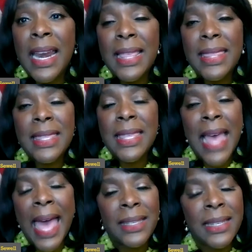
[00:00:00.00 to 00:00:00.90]
And I think
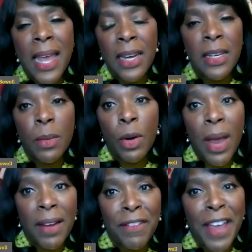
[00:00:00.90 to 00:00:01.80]
that that is not a
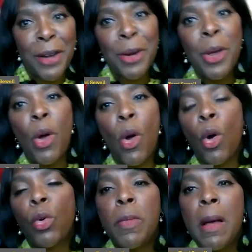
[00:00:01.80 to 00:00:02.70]
Democratic fight
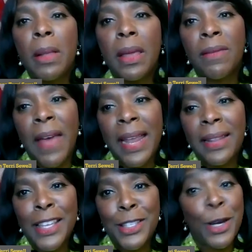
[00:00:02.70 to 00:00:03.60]
or a Republican
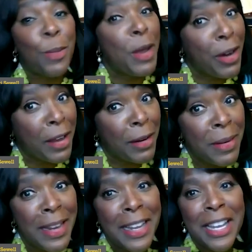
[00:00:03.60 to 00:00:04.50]
fight. That's an American